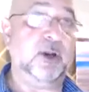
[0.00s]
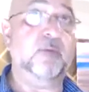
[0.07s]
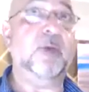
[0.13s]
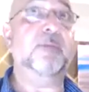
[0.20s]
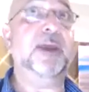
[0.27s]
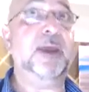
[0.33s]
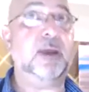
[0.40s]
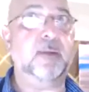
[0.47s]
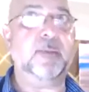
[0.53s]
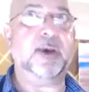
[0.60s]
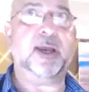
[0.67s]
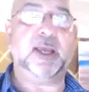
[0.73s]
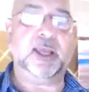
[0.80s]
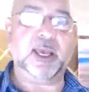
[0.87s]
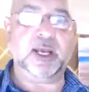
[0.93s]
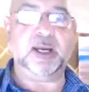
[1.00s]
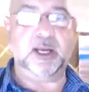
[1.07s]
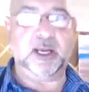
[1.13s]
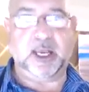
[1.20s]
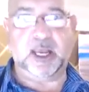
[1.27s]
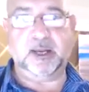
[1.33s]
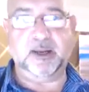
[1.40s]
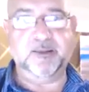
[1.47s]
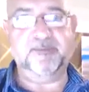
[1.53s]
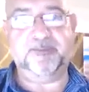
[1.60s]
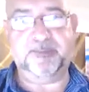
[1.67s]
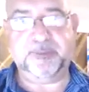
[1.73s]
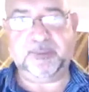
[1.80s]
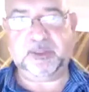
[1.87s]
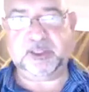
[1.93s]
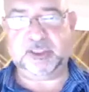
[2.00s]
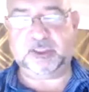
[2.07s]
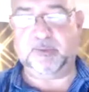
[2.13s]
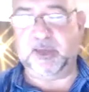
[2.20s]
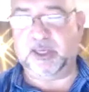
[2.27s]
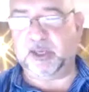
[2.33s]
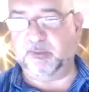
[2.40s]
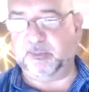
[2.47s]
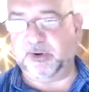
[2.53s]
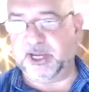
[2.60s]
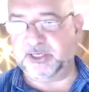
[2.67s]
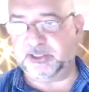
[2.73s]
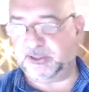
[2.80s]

may come back again and again, just to make it brighter.